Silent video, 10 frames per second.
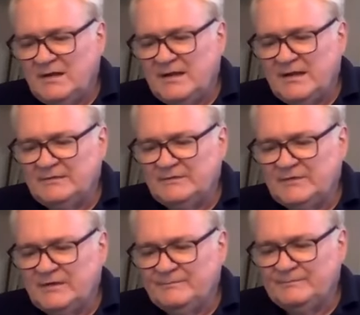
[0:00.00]

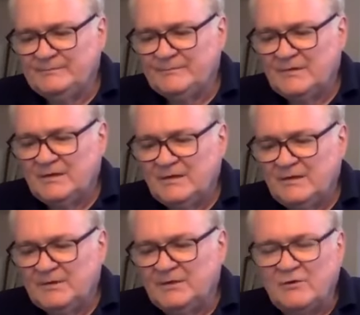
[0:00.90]
and
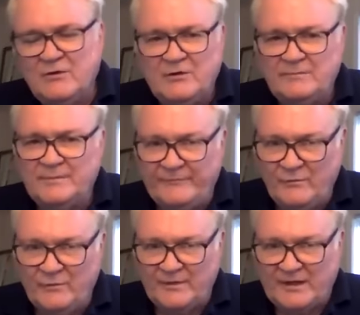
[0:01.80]
but long
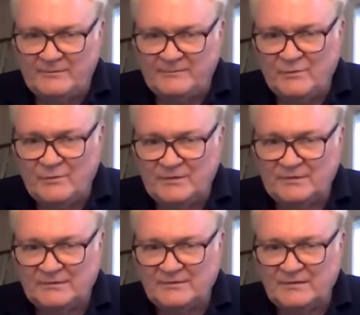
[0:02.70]
before that point,